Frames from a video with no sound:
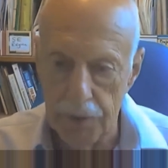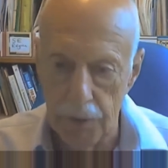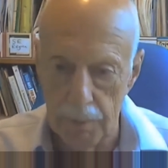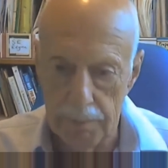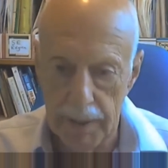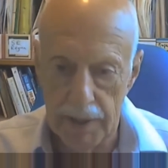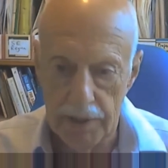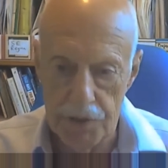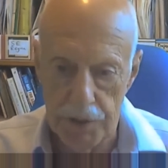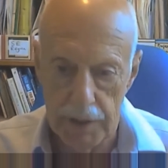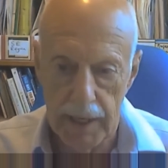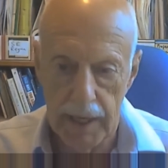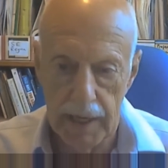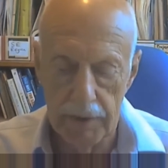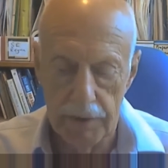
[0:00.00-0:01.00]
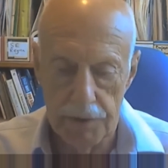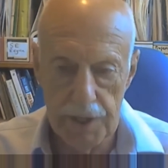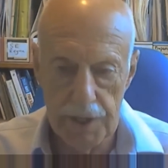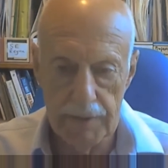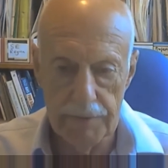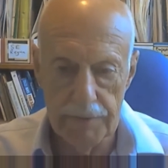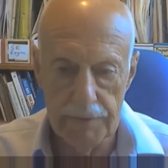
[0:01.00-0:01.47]
on patient care and
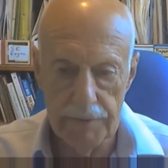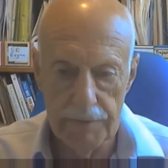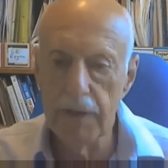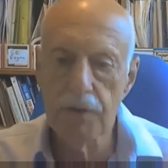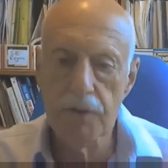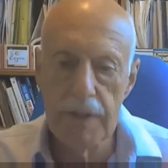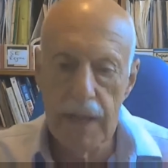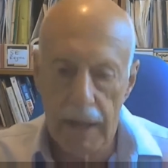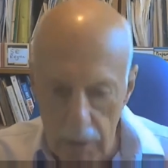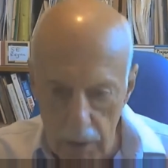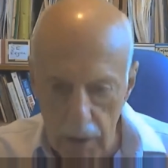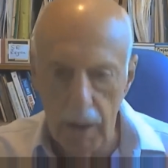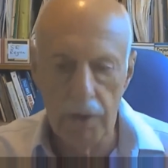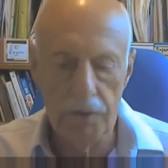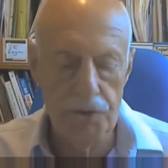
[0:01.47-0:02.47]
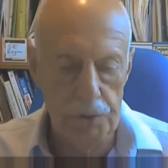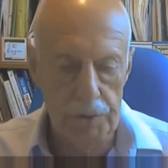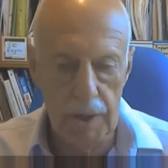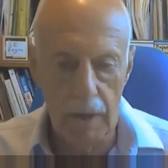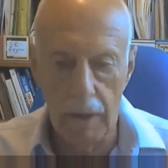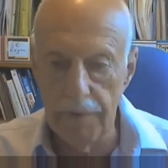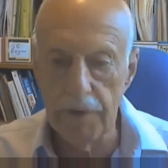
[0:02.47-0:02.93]
safety. And there's now, as you
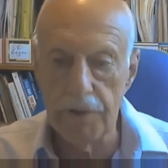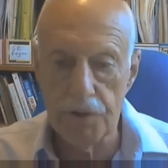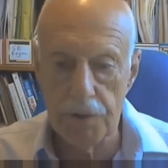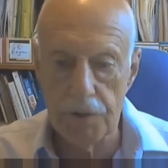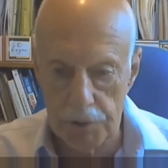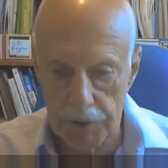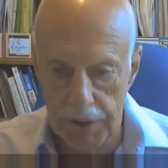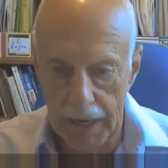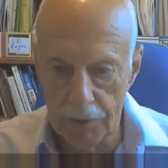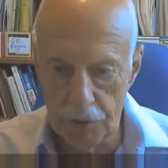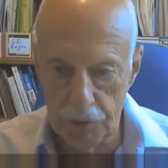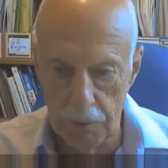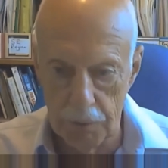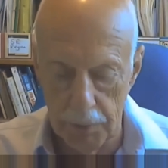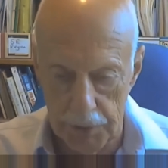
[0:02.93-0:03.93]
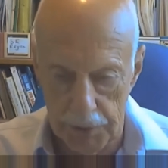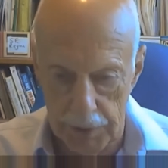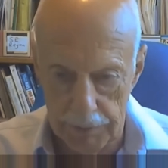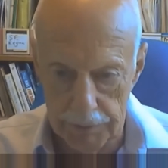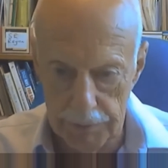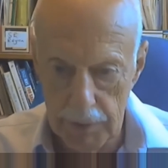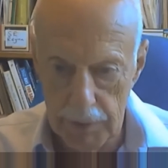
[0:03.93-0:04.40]
know, a very substantial body
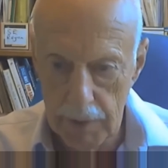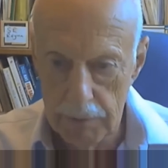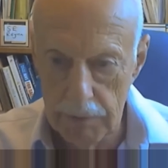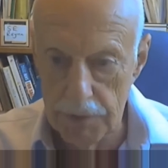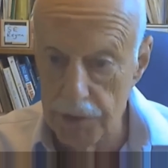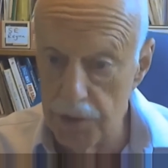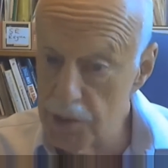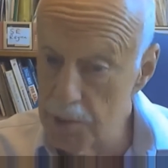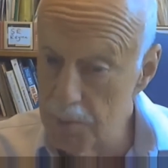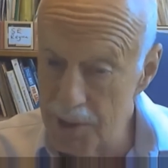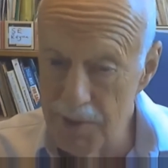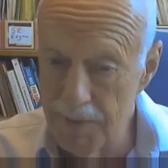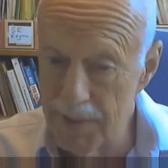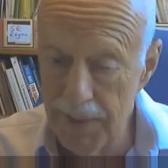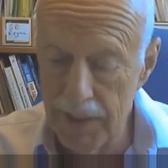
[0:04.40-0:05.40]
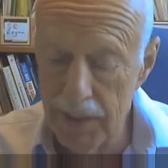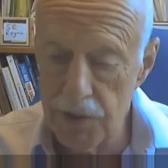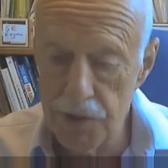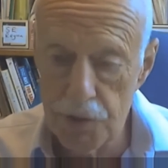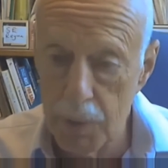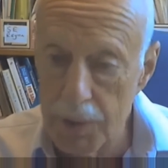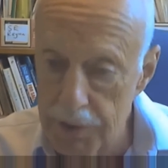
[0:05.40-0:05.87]
of research, much of it the
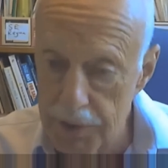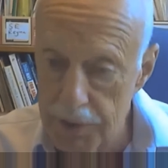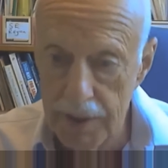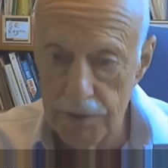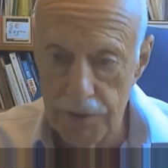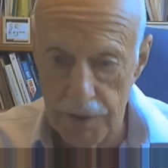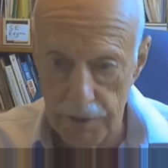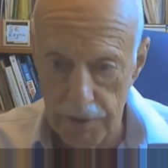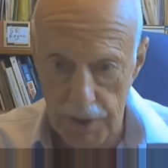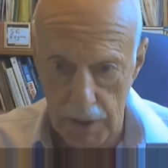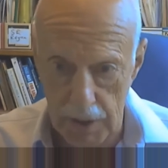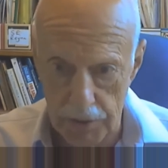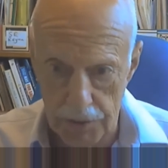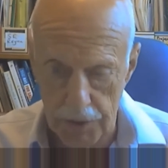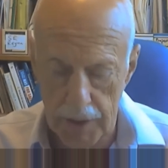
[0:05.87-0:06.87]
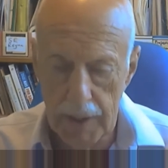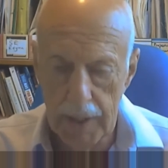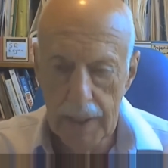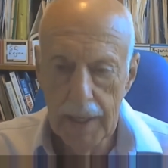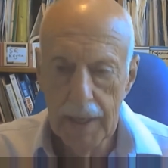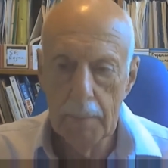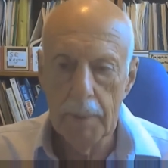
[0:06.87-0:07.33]
last 20 years in this country.
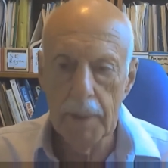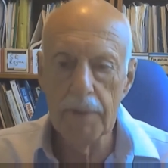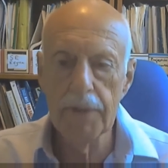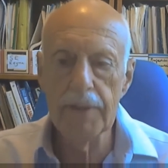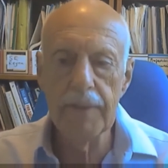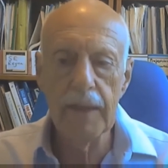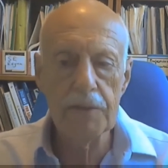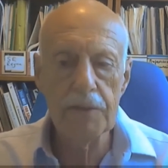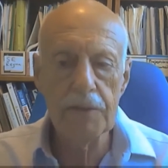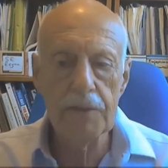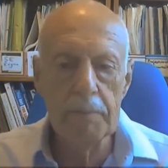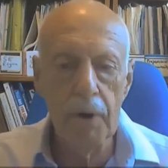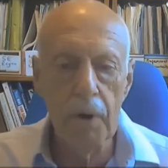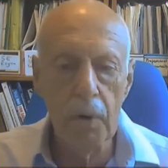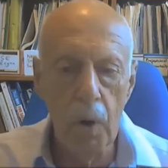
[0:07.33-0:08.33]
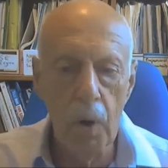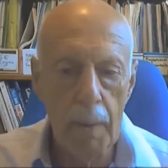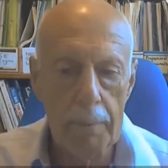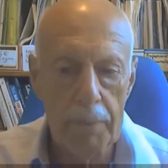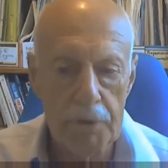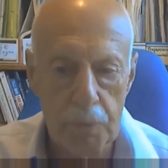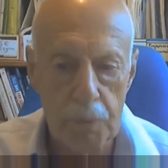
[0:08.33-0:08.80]
But I think that's been
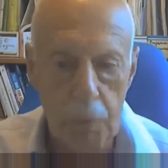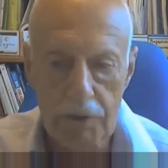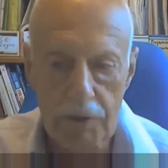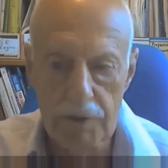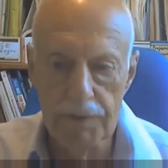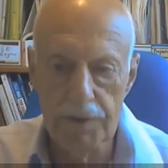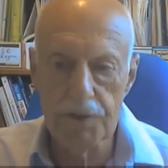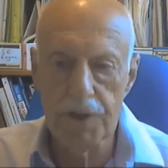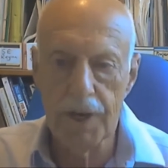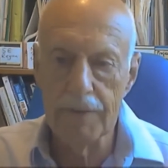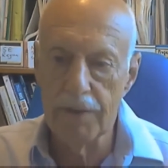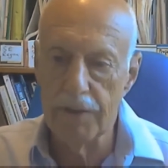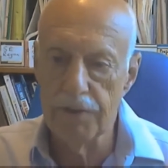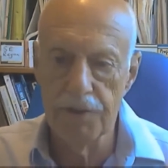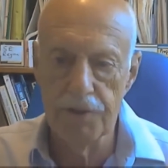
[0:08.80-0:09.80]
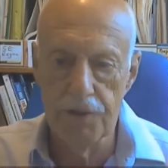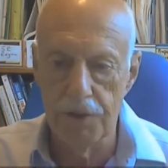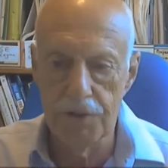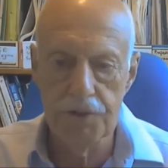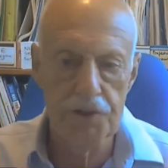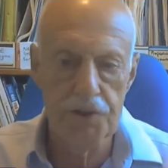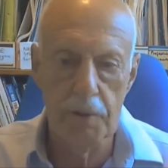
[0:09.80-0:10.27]
quite persuasive in saying this is
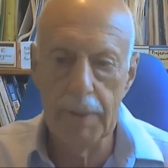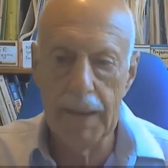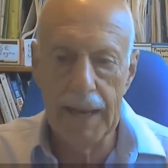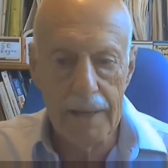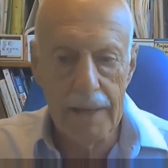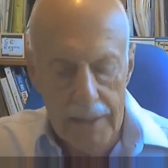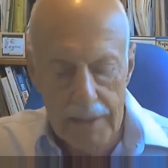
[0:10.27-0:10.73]
not just about